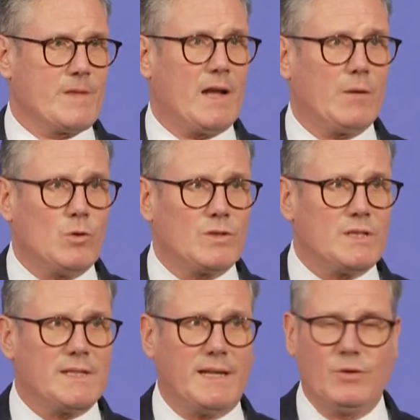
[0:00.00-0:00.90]
And I want to
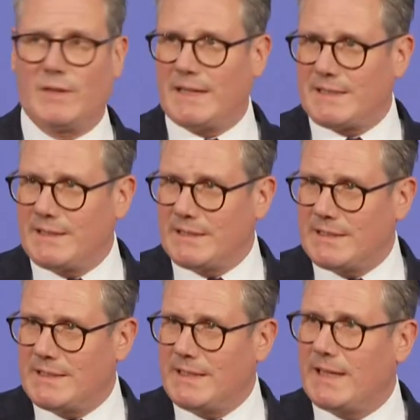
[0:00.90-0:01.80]
tell you, that's in the
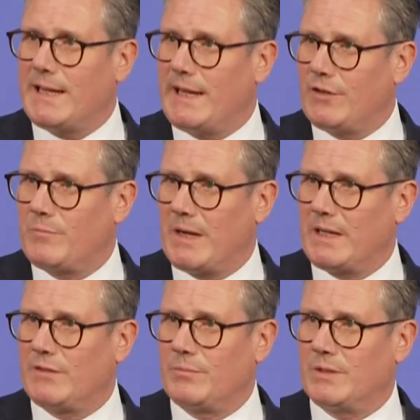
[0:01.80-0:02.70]
DNA of my
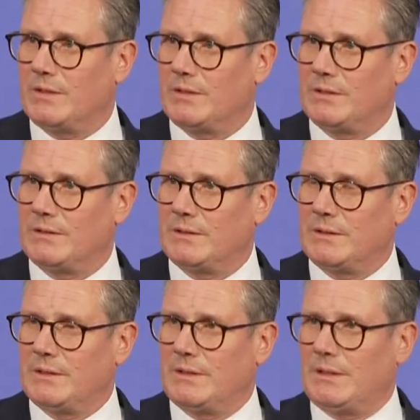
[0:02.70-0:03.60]
government.
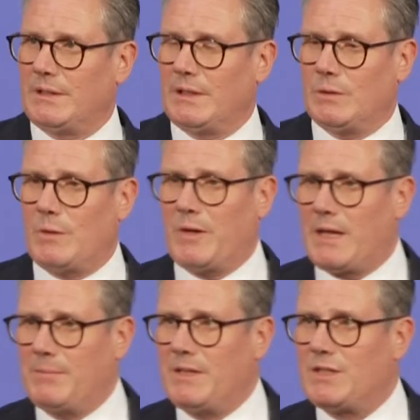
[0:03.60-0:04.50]
When we
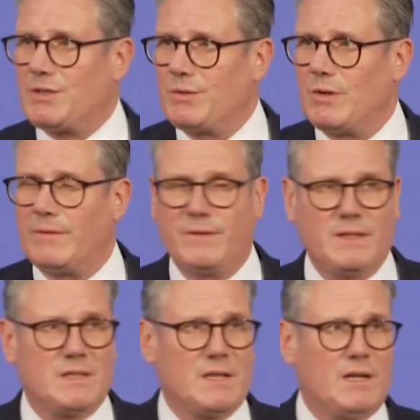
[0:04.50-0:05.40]
came into
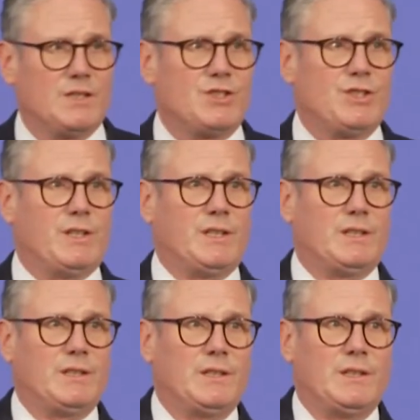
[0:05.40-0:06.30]
office last year,
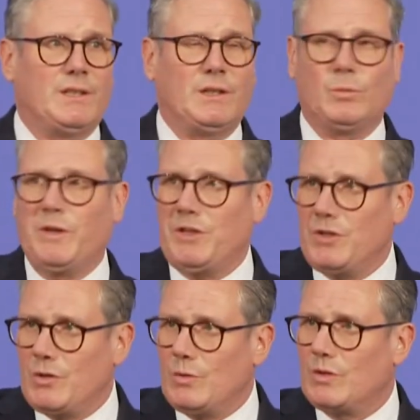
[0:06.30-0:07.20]
we
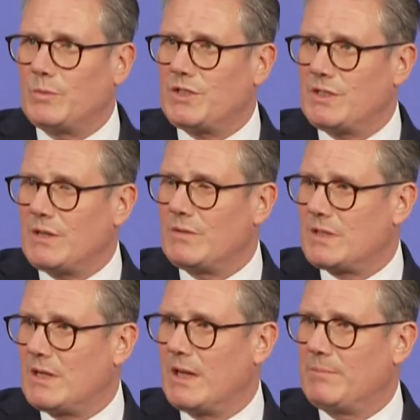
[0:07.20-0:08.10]
knew there was no
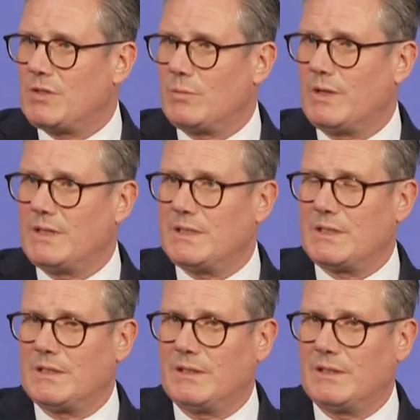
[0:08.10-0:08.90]
time to waste.